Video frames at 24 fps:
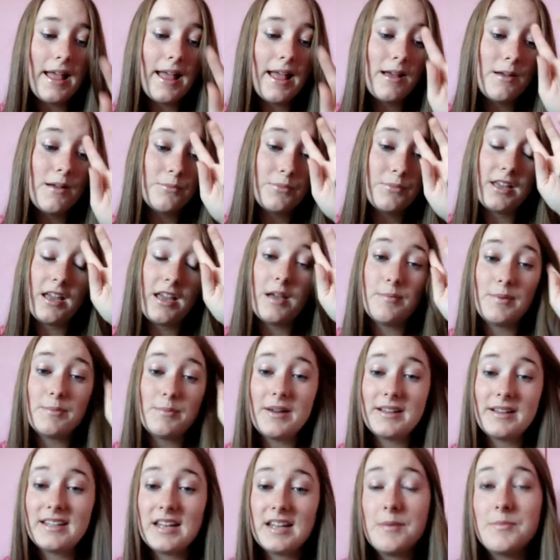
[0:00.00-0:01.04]
Um, but yeah,
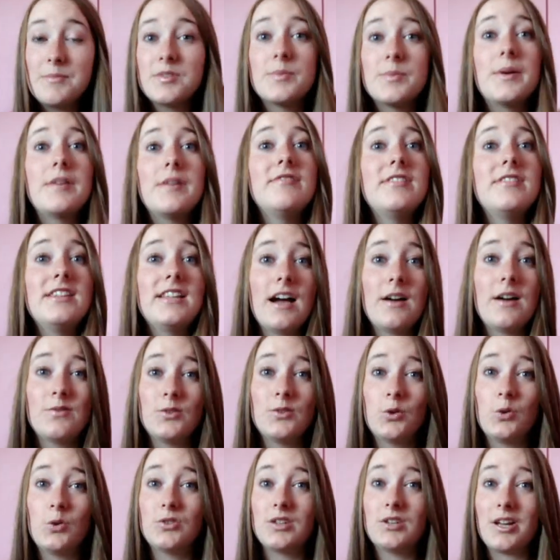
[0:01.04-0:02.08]
my time is up. I really have
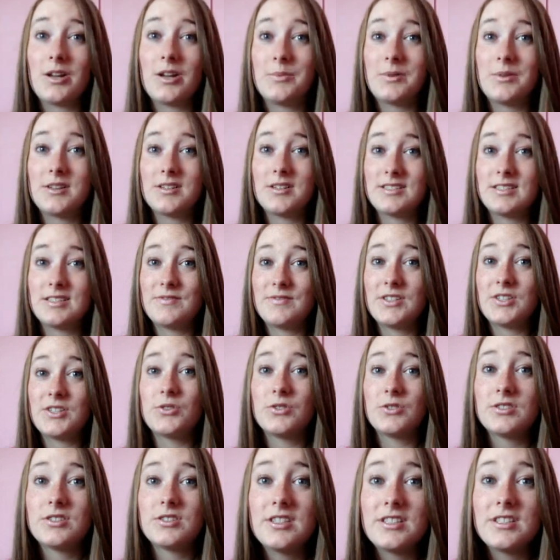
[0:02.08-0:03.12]
to go now because this
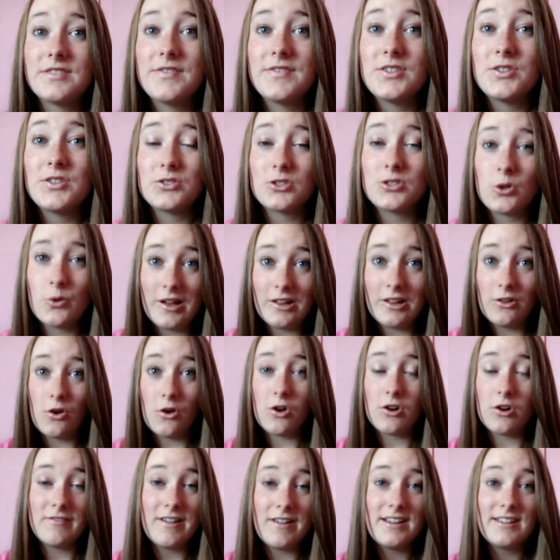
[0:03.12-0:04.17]
video is, this video is quite
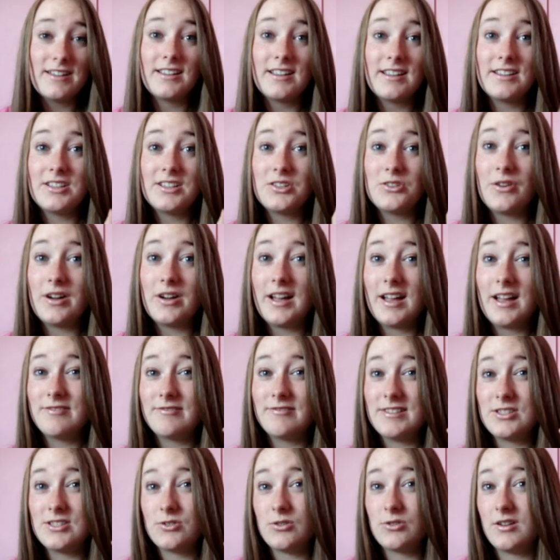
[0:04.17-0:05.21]
long already. And you know, I
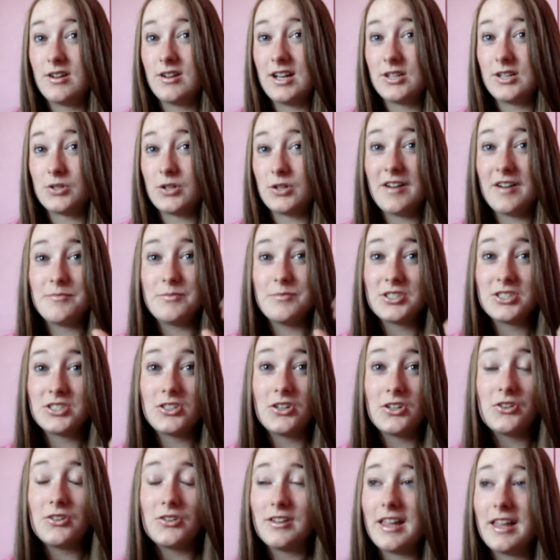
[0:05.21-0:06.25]
really don't, I don't have much
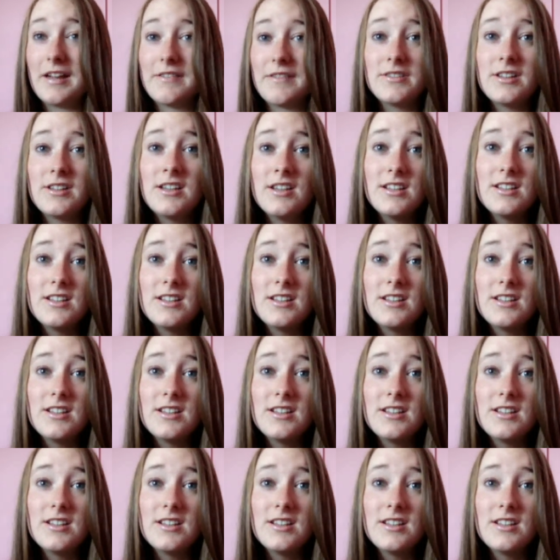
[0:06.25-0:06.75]
longer left.